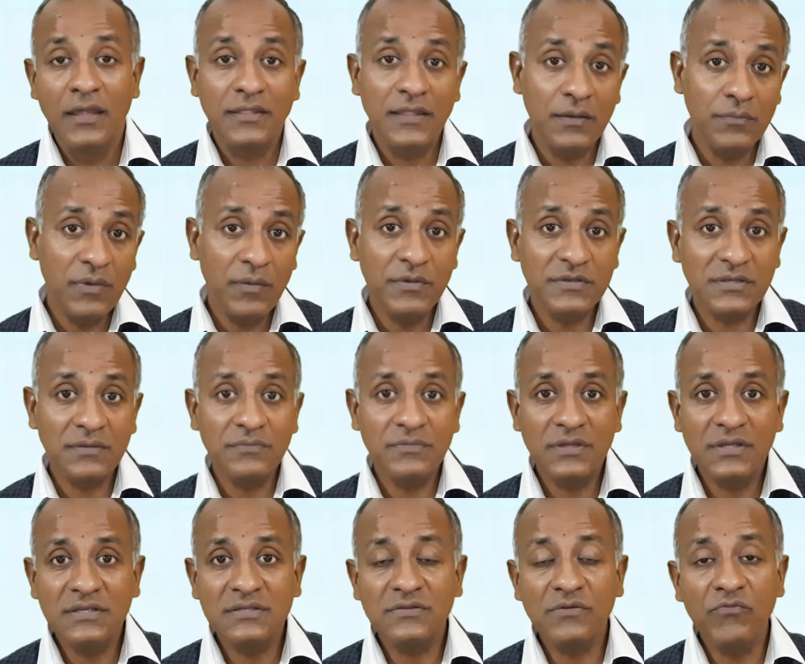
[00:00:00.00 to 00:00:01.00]
Then maybe
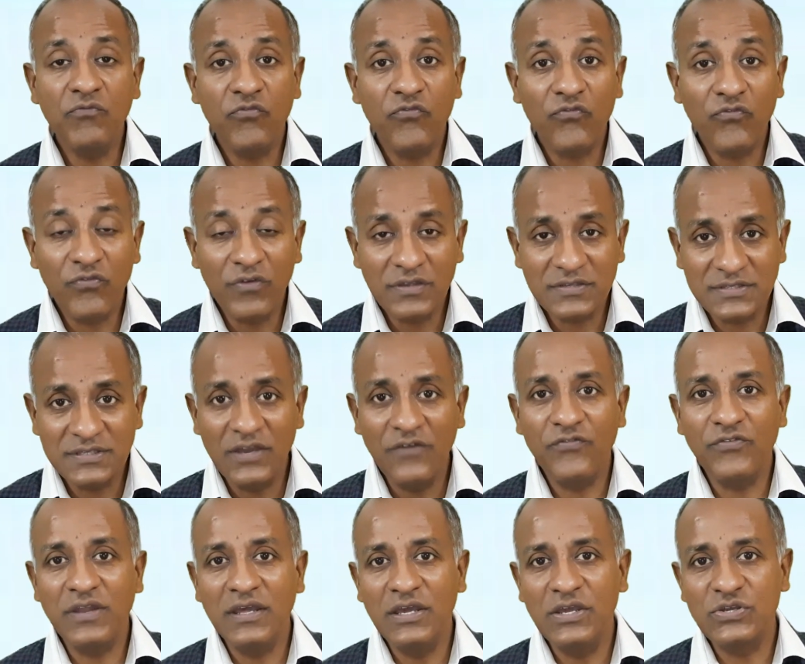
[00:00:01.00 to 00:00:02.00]
there is some
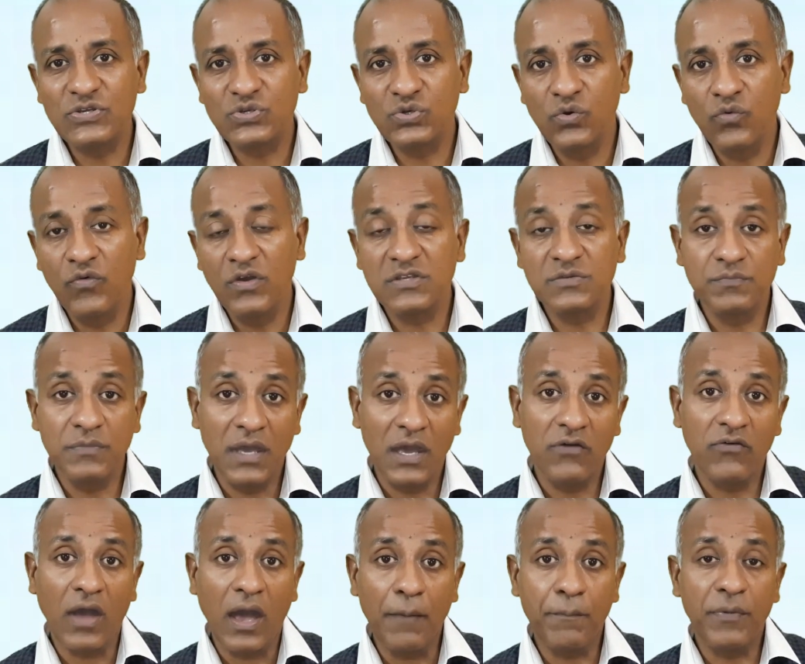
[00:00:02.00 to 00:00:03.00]
safety issue which may
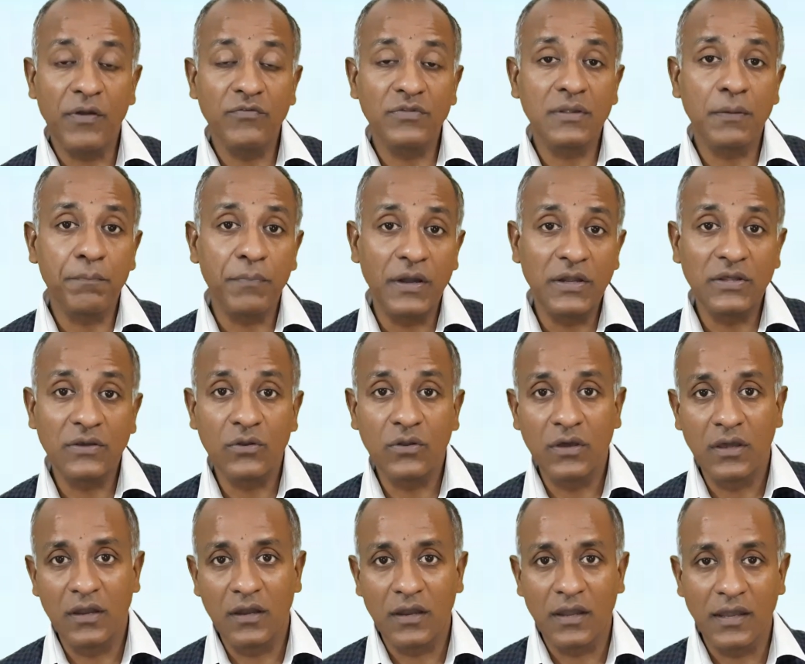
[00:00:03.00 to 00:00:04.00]
have happened with a particular
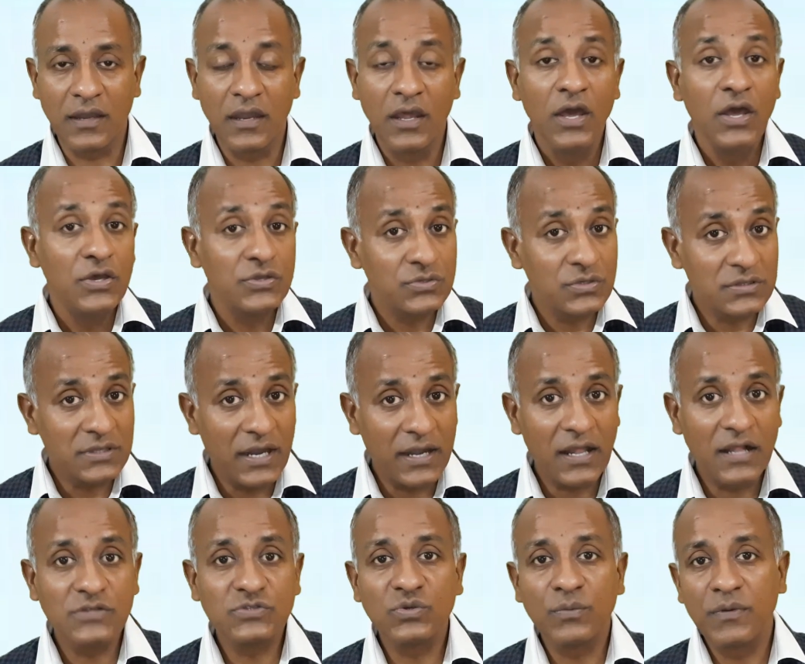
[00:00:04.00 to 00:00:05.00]
airline. So that
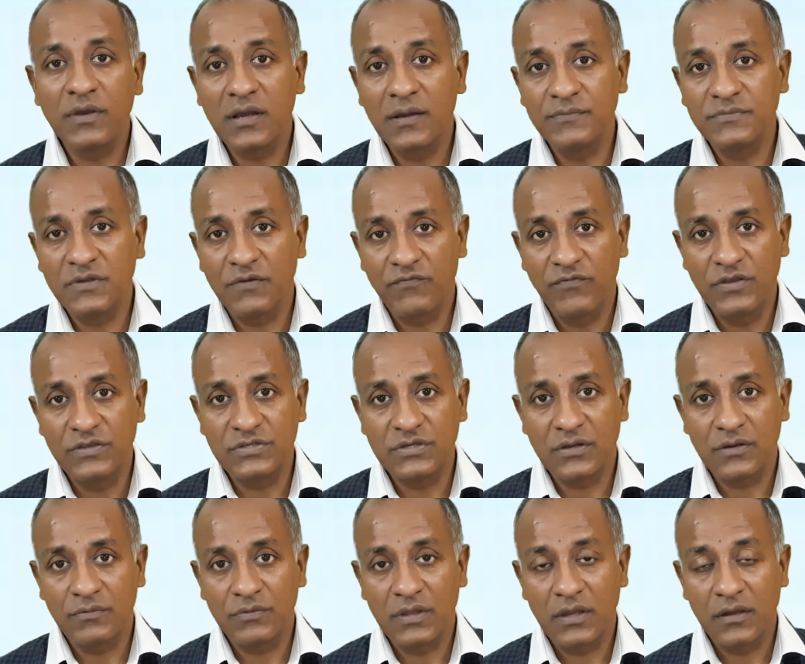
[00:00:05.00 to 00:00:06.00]
also becomes a feature of
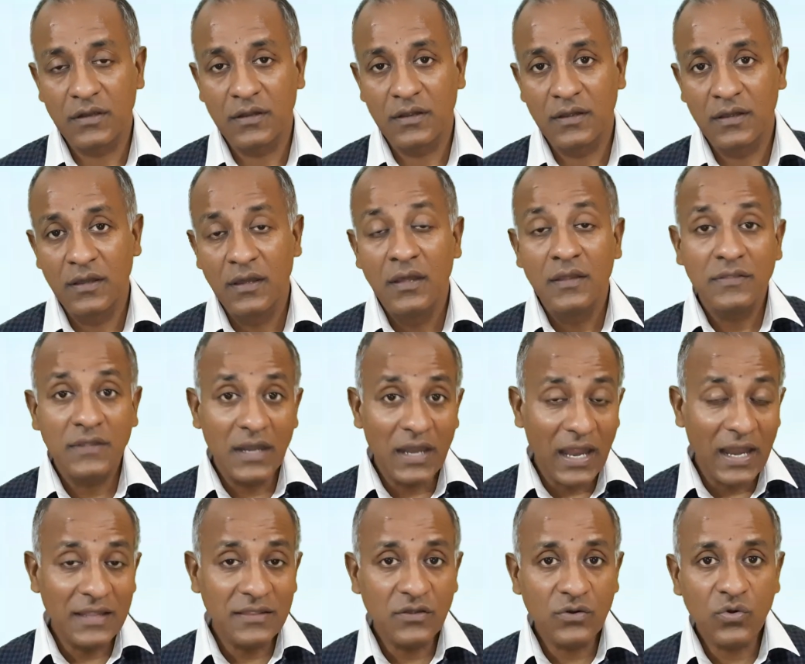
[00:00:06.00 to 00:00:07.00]
that. Then
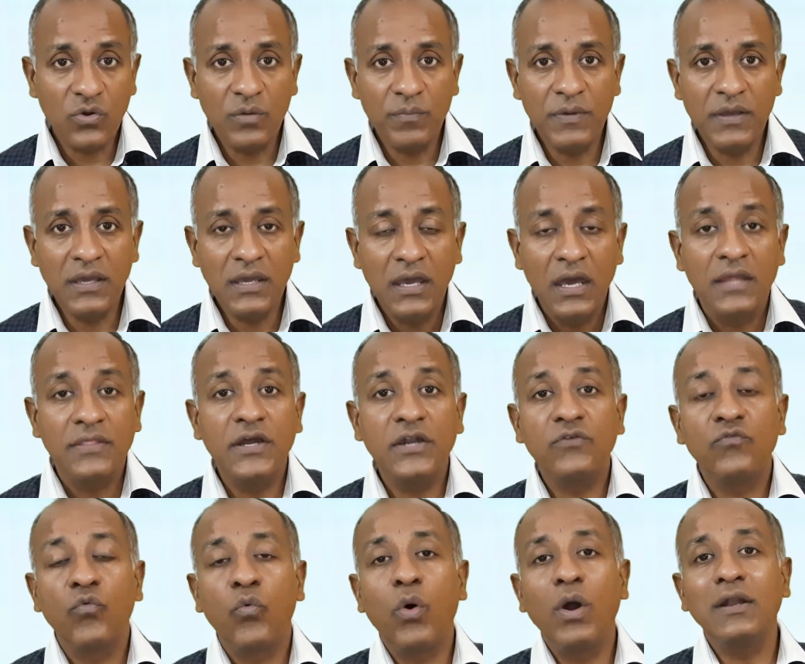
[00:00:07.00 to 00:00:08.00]
another could be that
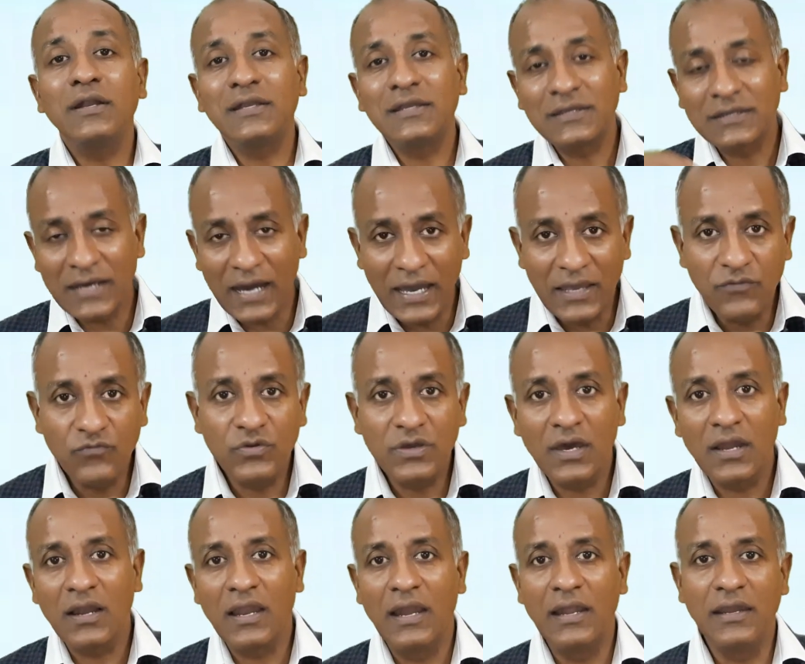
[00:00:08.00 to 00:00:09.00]
what time we
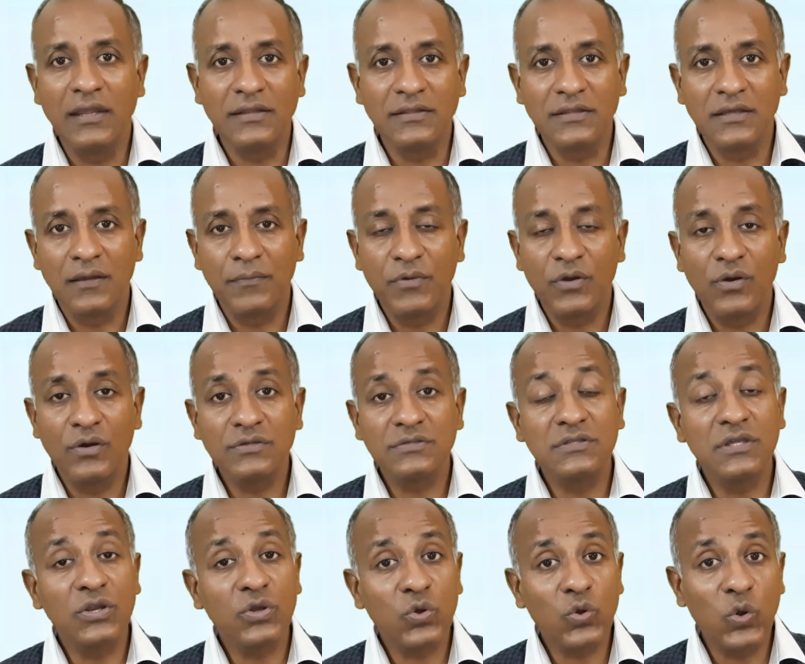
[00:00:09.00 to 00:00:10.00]
are landing there, because
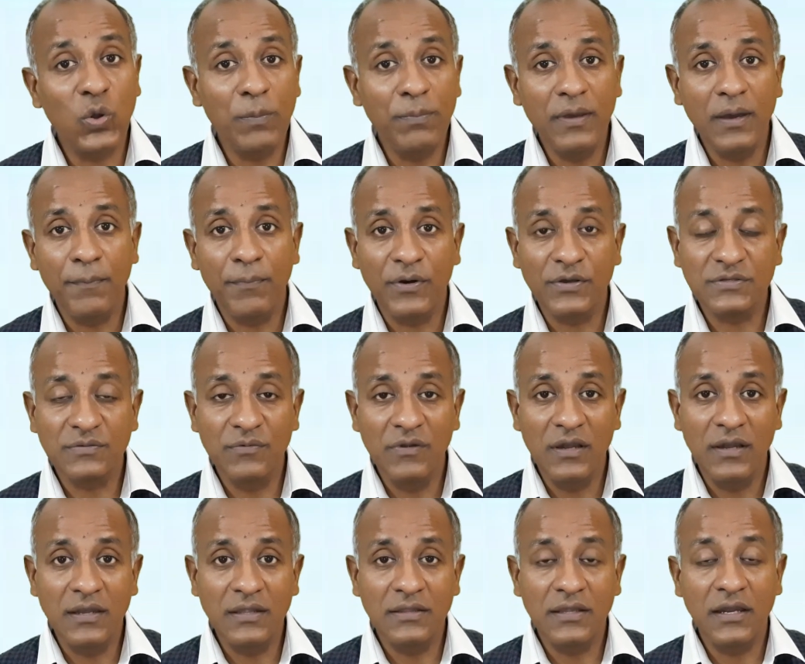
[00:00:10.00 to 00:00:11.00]
there could be a
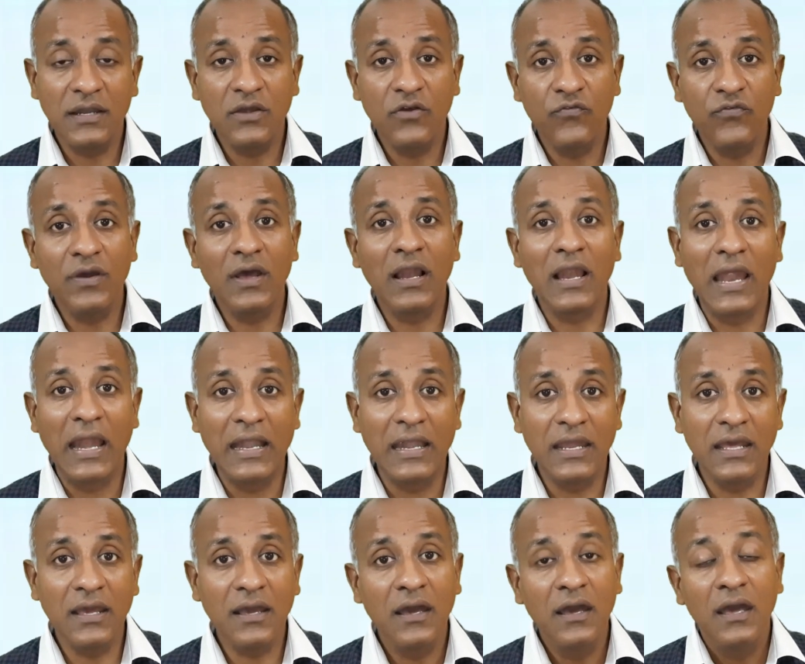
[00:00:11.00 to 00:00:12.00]
possibility that if you are
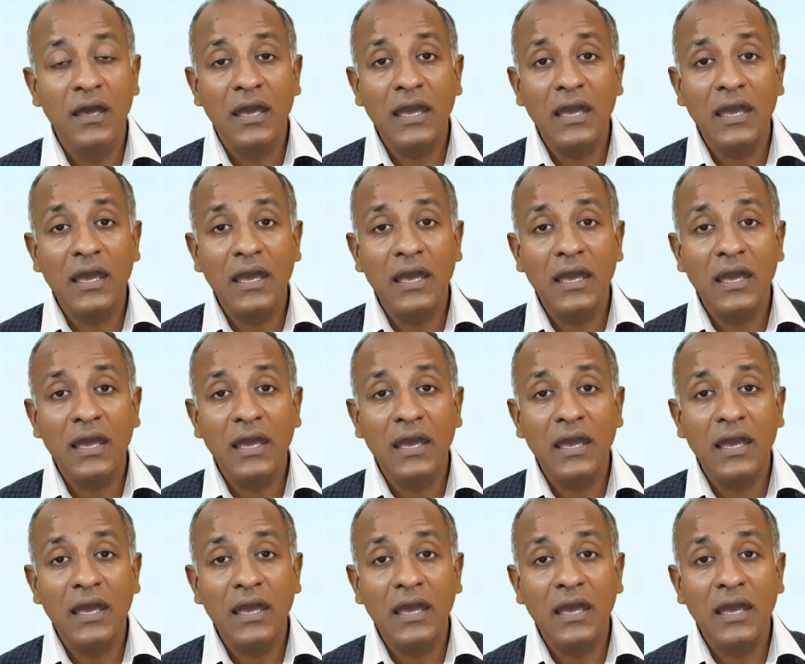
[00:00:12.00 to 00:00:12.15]
landing